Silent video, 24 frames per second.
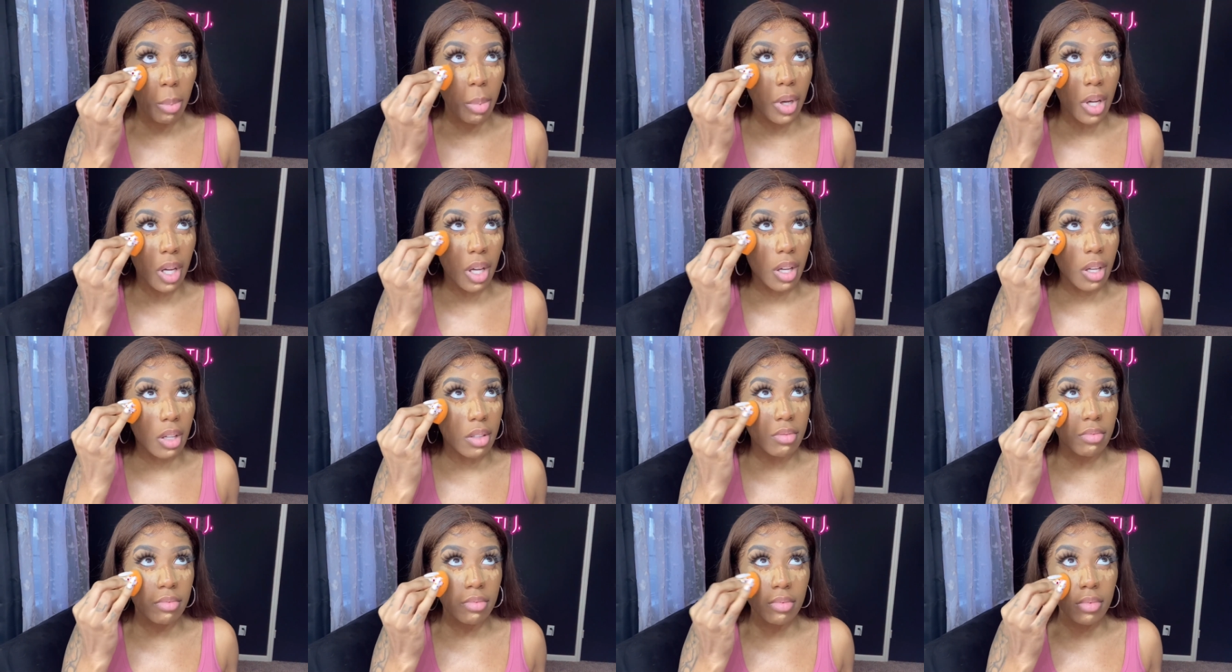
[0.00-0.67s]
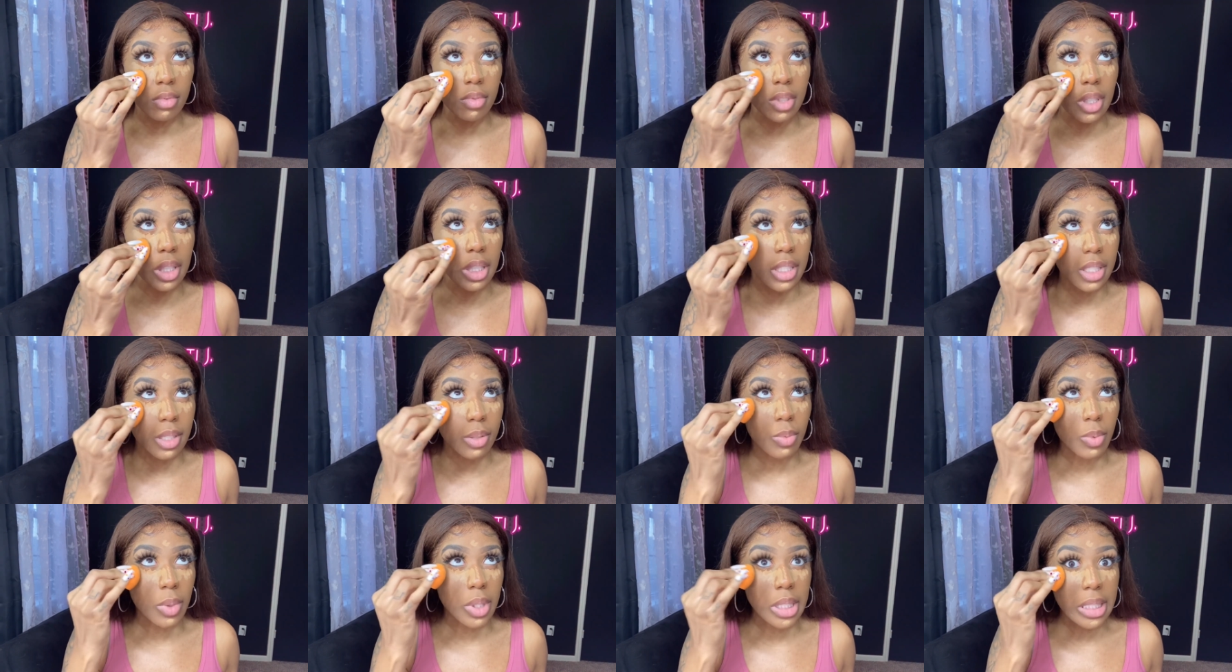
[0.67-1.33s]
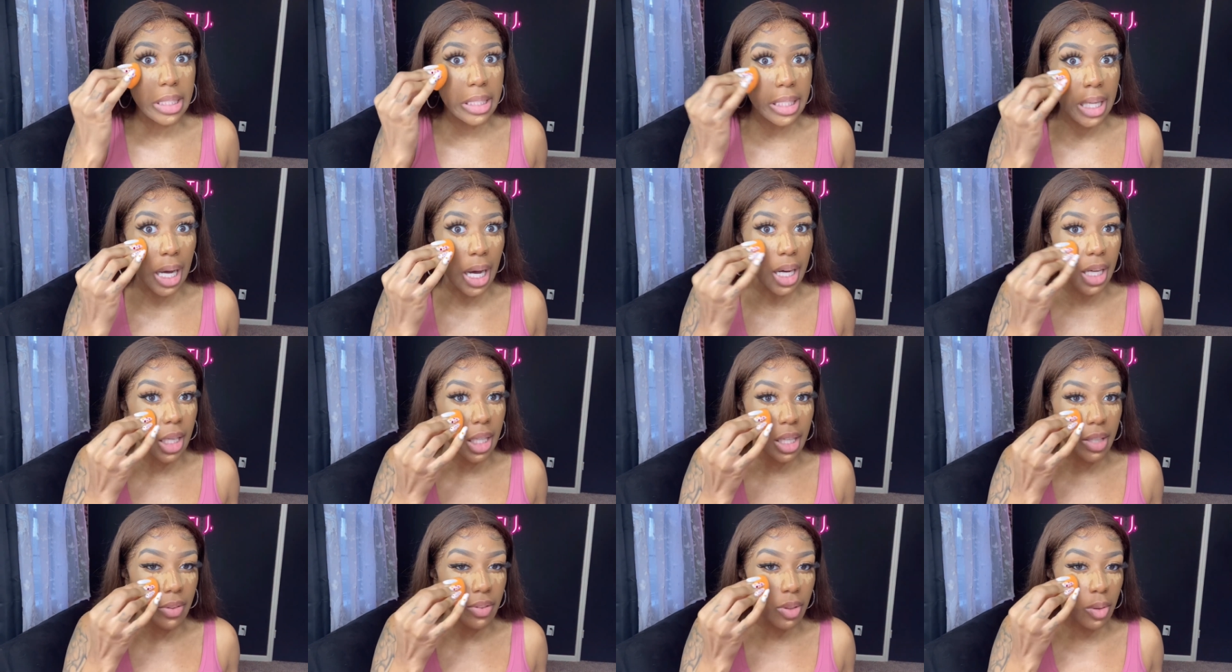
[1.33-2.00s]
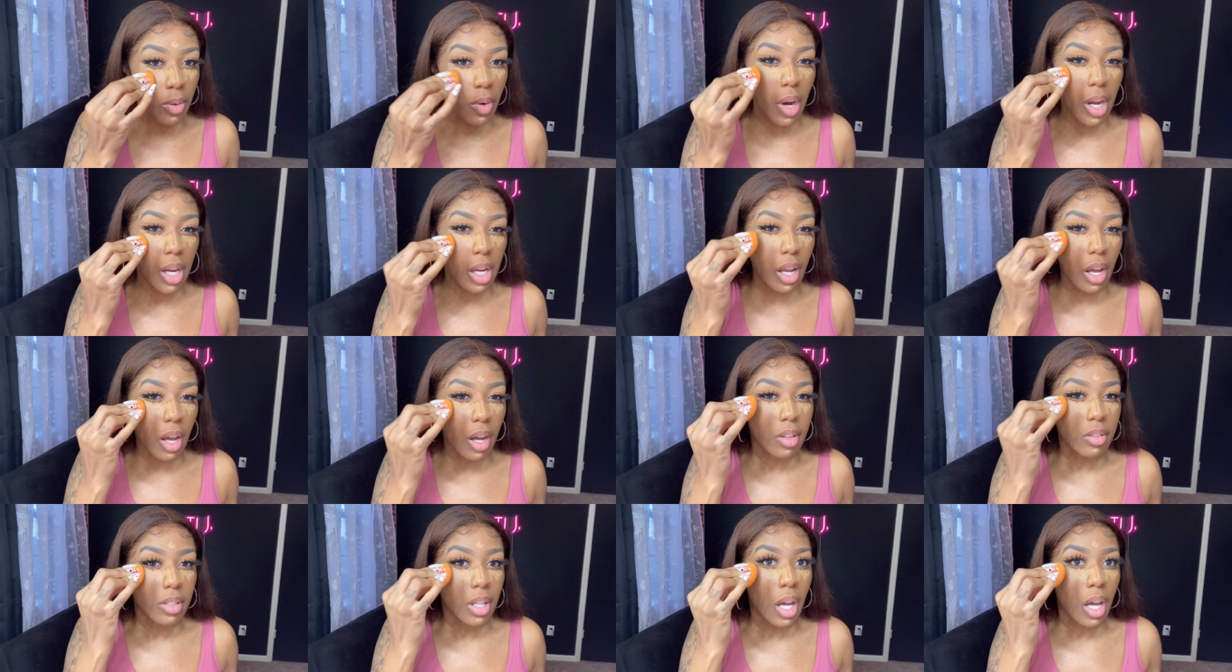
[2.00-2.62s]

but mm, it's really not giving right now.